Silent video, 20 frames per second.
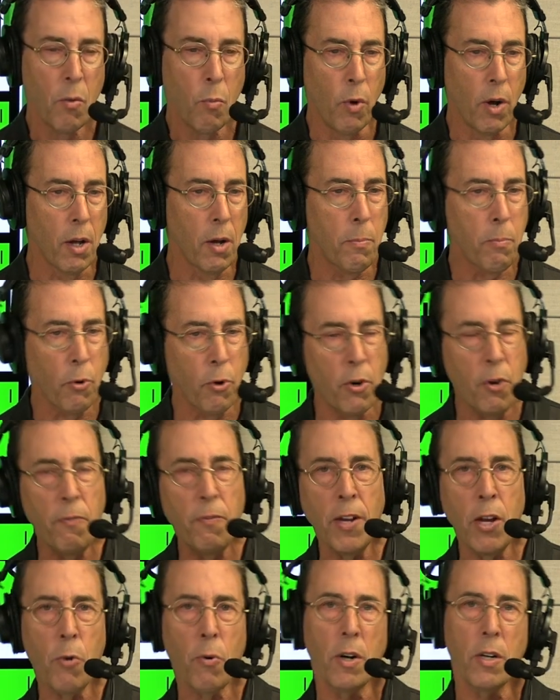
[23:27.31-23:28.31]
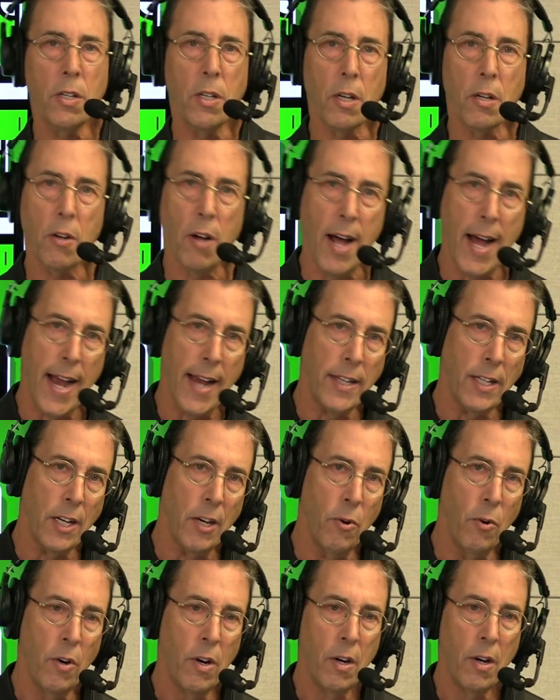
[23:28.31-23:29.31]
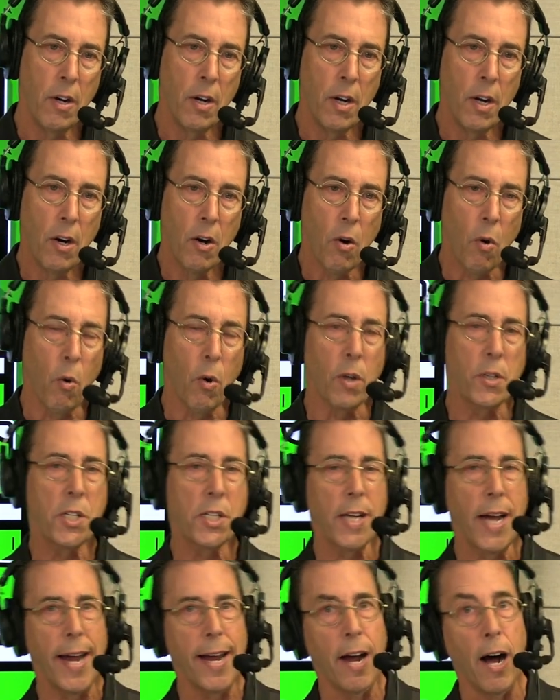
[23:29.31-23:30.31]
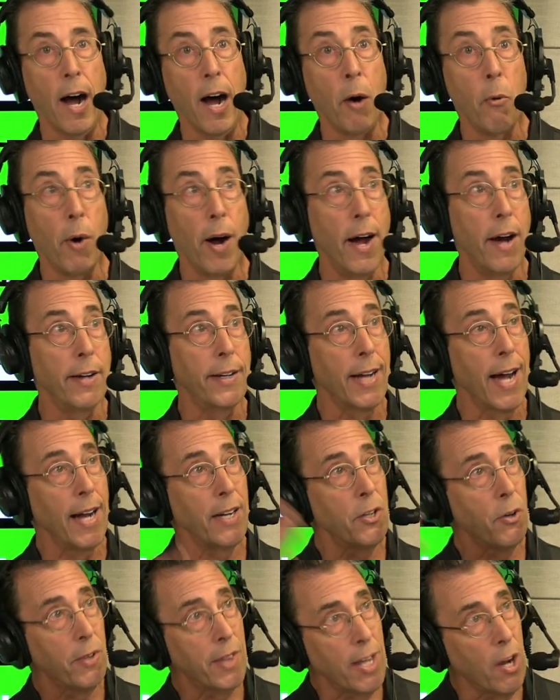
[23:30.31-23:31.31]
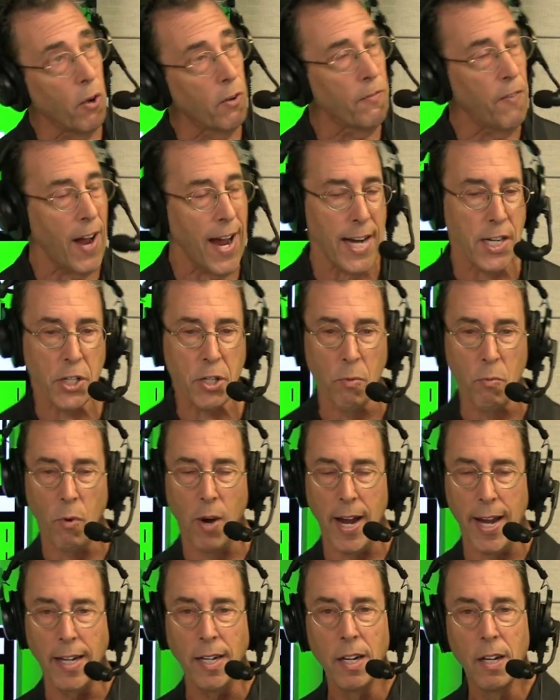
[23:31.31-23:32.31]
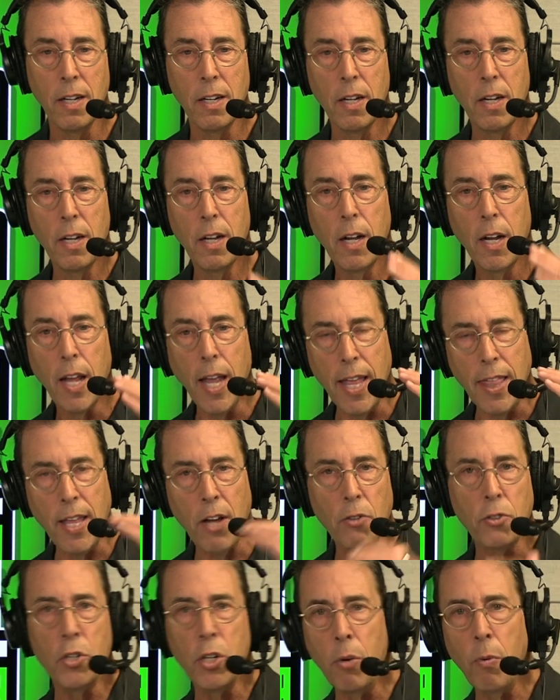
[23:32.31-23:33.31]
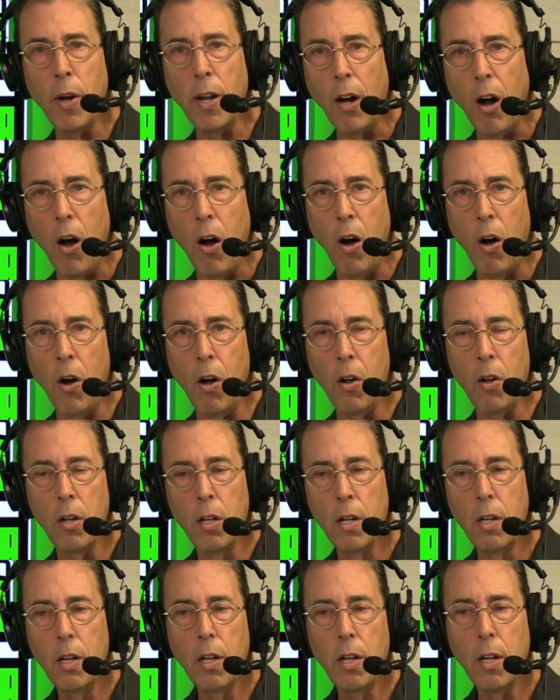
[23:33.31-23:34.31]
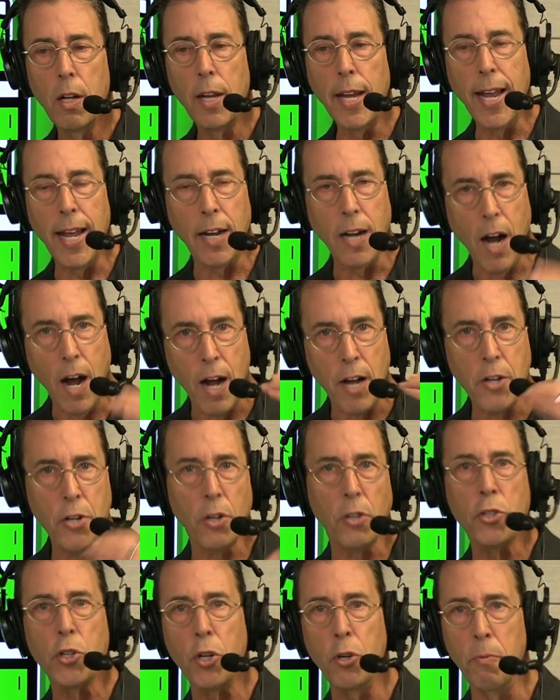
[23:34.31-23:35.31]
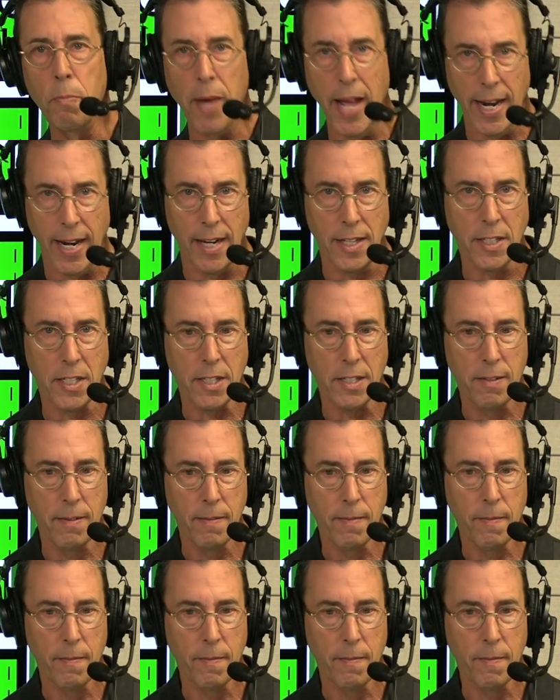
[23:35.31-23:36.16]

will approve you or decline you or say, oh, well, you got to do it the old fashioned way. And they'll do it all in under two minutes.